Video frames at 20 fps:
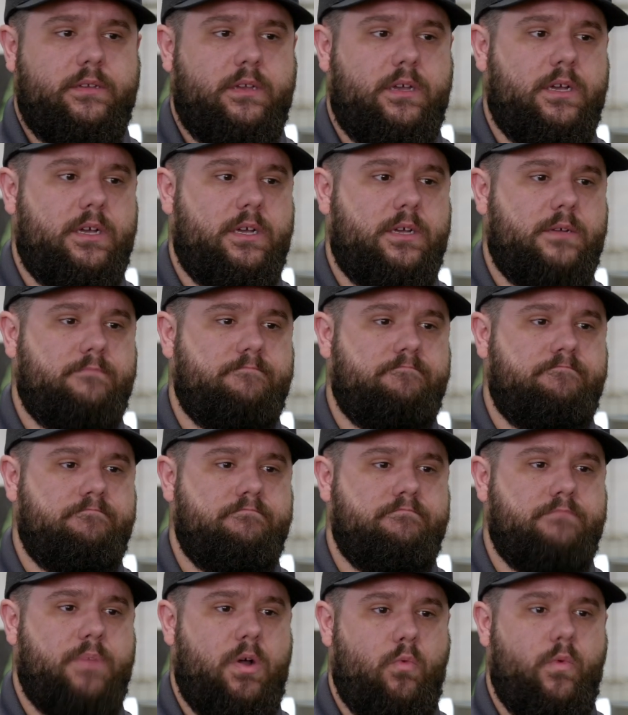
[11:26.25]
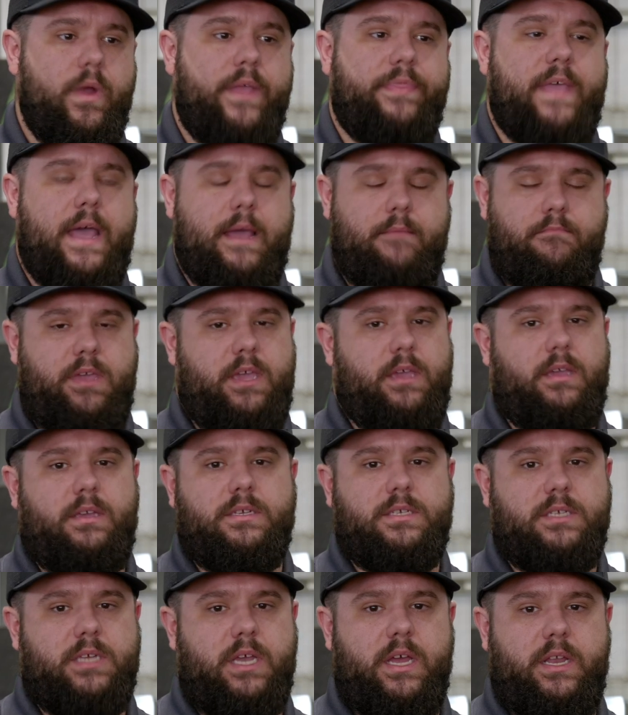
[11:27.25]
But with that
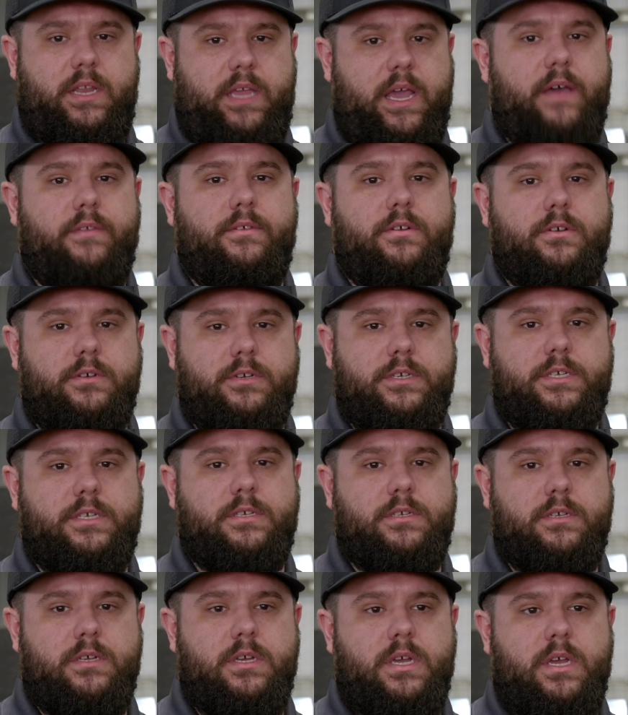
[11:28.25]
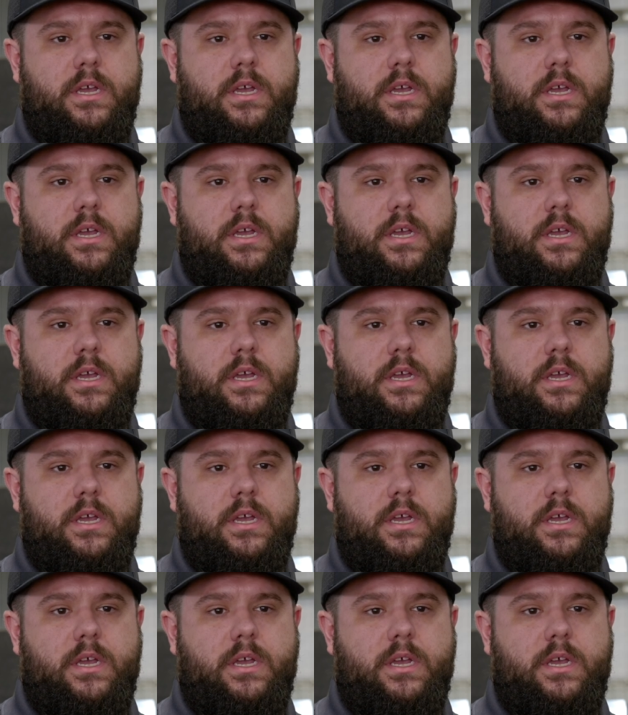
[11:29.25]
being said, yeah, there's